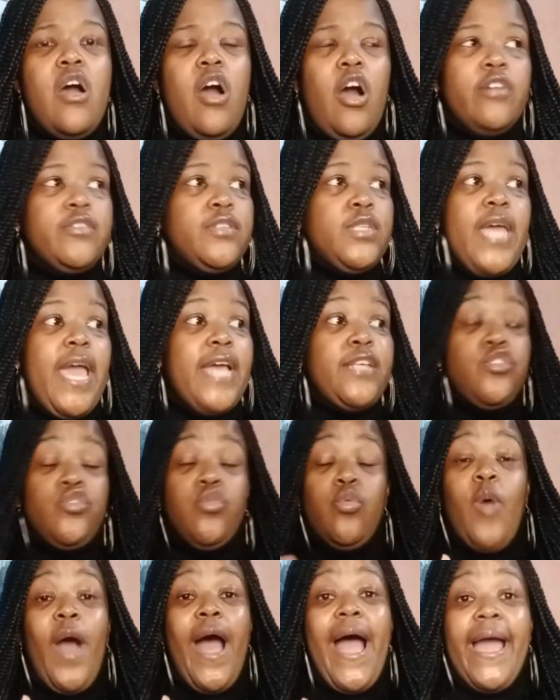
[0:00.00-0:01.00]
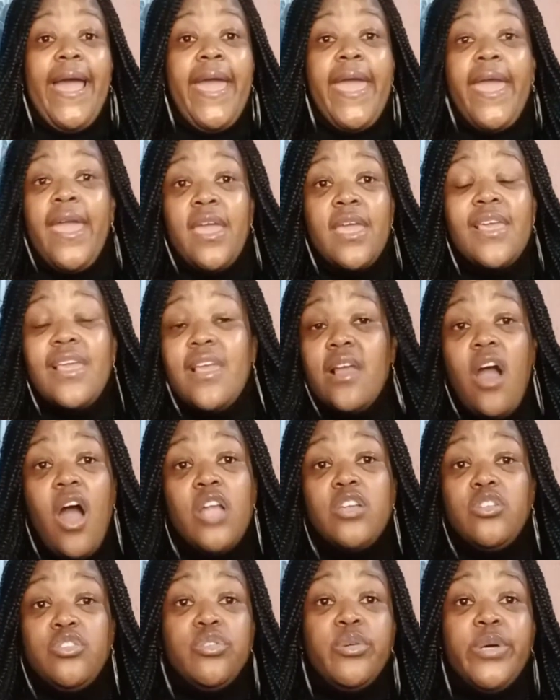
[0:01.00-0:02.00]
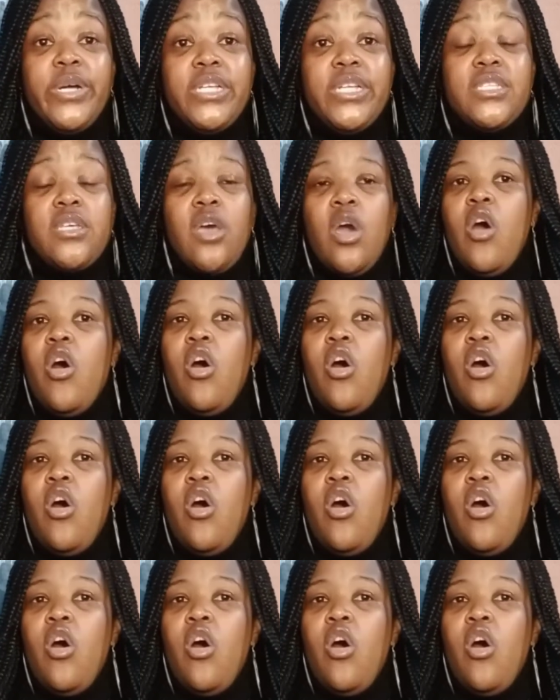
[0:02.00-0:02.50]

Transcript: as to why he can't do it